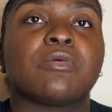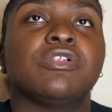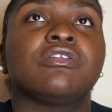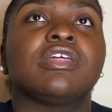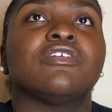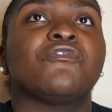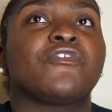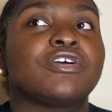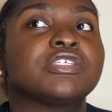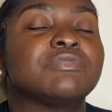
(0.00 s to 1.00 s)
literally the
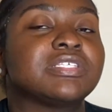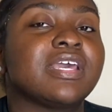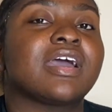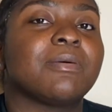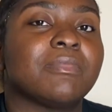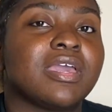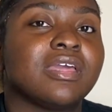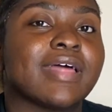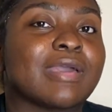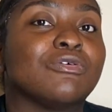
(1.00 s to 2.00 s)
first mistake I
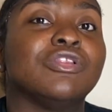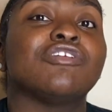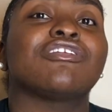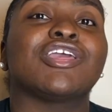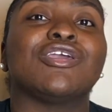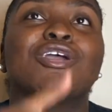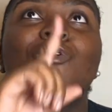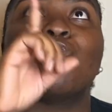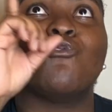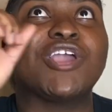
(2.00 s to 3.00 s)
made, like literally
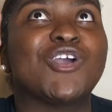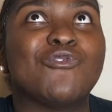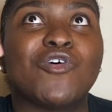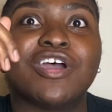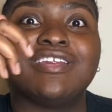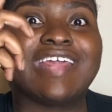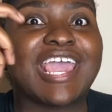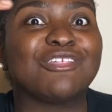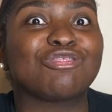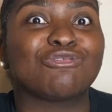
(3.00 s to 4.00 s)
week 1,
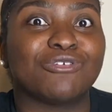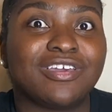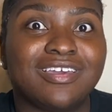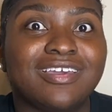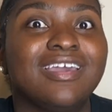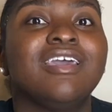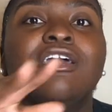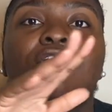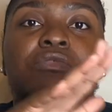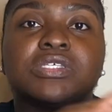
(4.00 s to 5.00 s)
day 3,
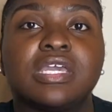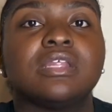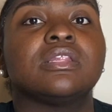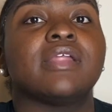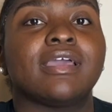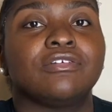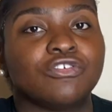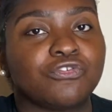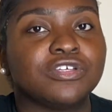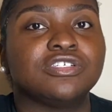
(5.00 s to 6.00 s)
was eating
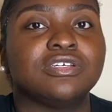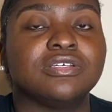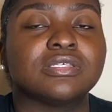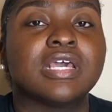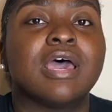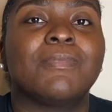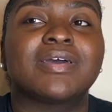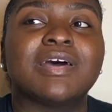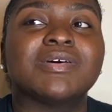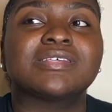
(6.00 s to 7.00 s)
lactose-free cheese.
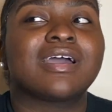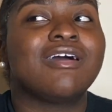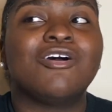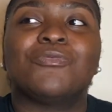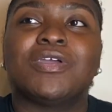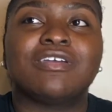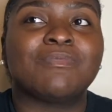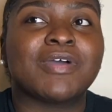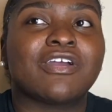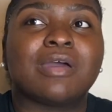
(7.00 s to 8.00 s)
Because I was like, oh,
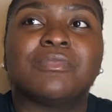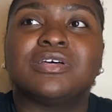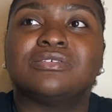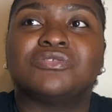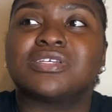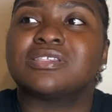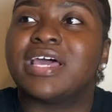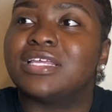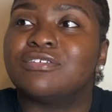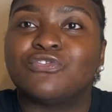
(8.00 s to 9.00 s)
period, my grandma drinks
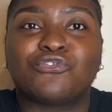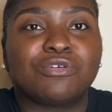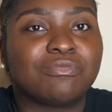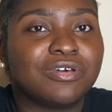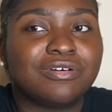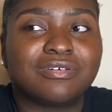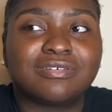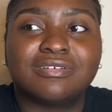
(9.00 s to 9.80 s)
lactose-free milk.